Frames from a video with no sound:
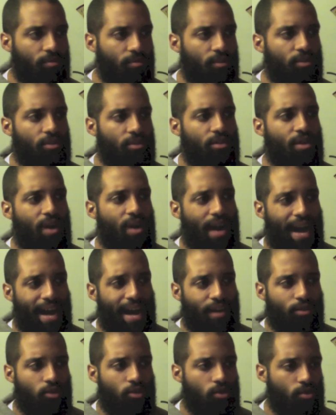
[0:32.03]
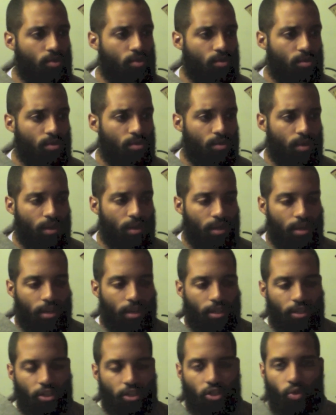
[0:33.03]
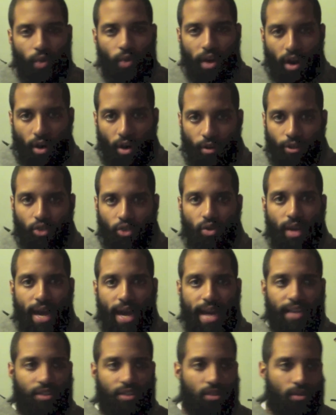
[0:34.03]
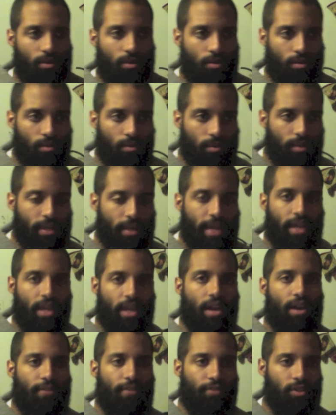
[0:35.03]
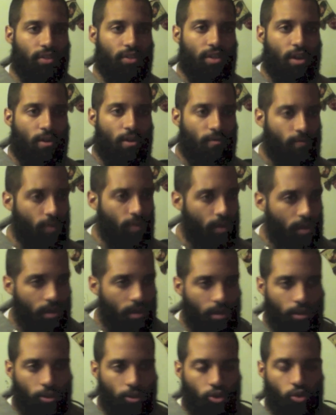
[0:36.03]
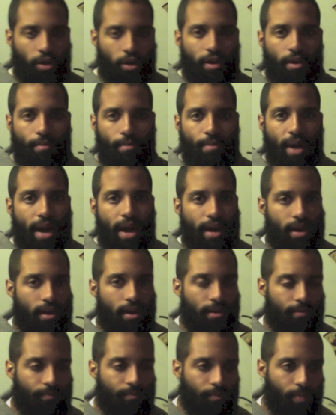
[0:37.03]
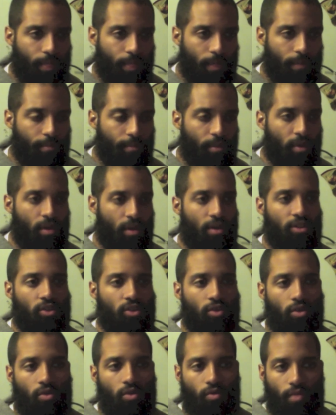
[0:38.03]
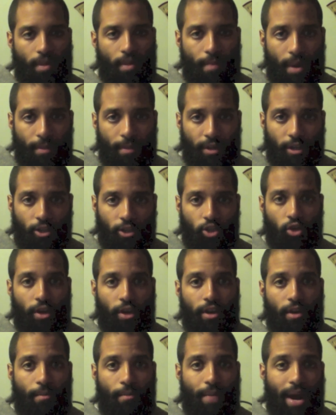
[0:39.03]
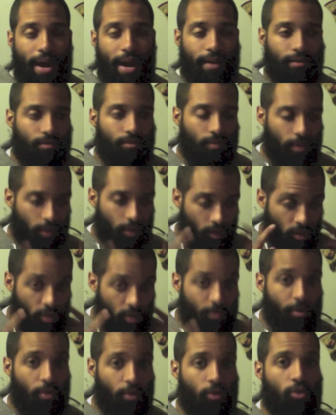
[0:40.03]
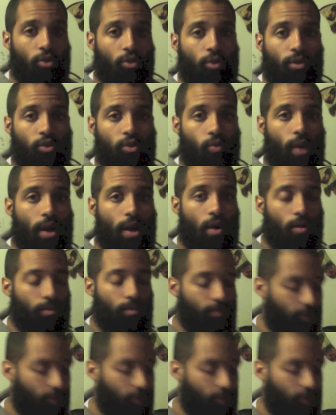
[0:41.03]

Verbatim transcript: you know, how to, just to encourage you guys to take care of yourself, train your body, but also remember to train your mind and your spiritual as well